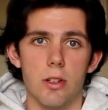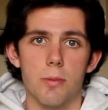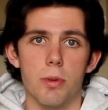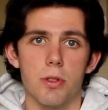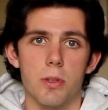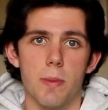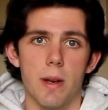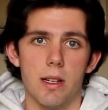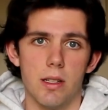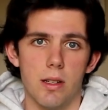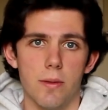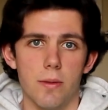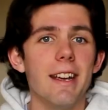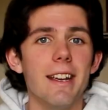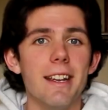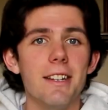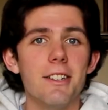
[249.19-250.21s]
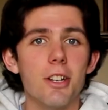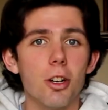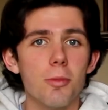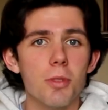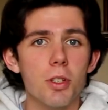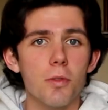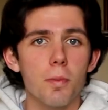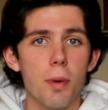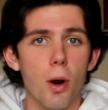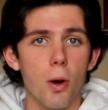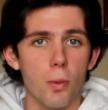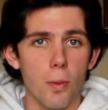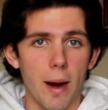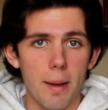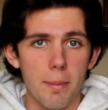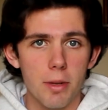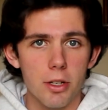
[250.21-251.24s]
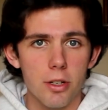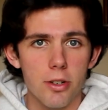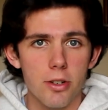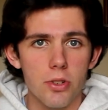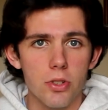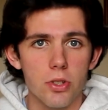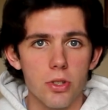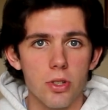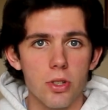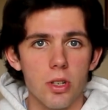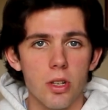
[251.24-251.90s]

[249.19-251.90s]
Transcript: perspective. In terms of parameters,